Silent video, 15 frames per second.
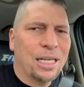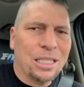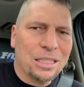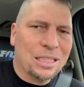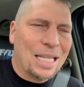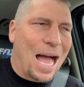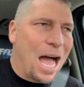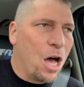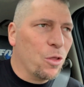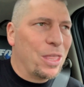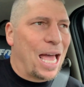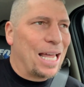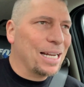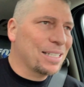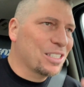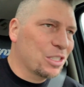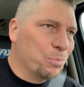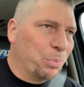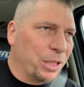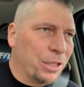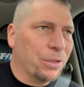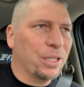then allow that
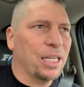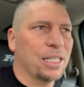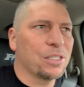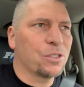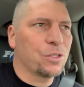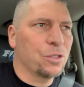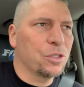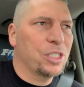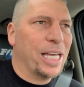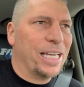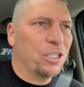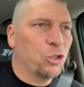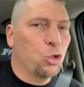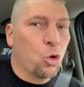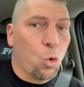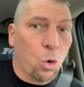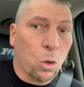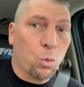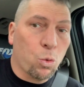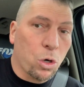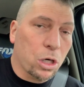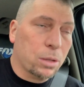experience to take your
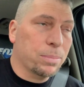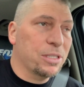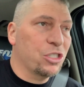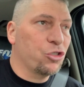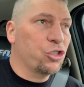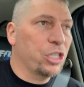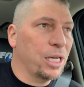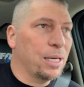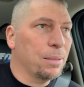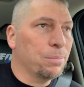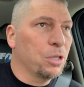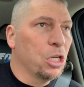workmanship